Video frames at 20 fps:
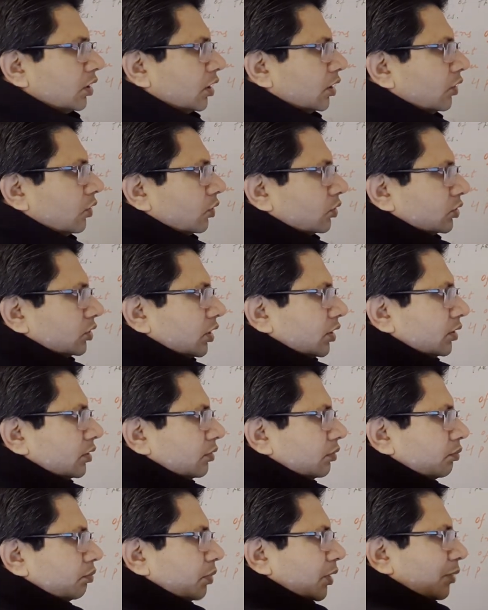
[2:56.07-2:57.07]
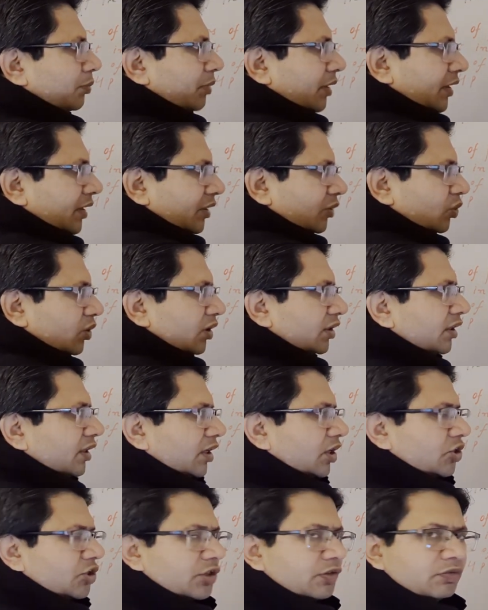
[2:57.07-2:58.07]
along the perpendicular
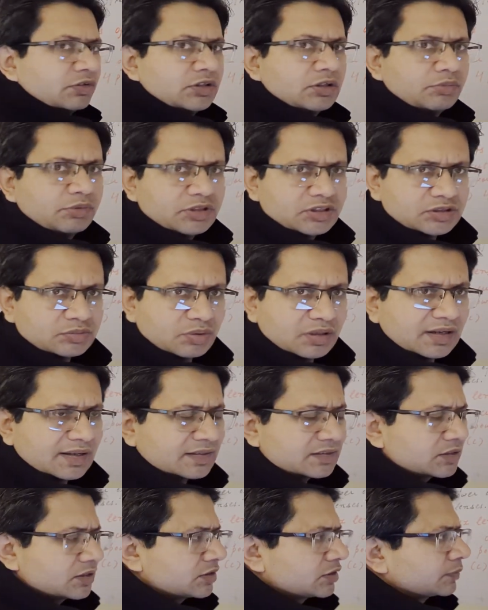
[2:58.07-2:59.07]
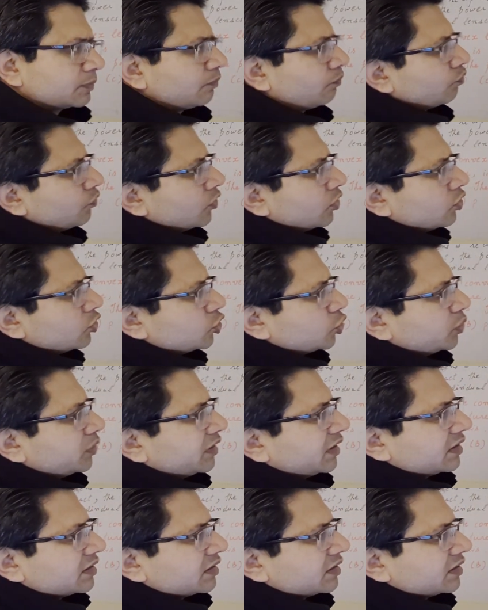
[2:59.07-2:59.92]
direction with the principal axis. So we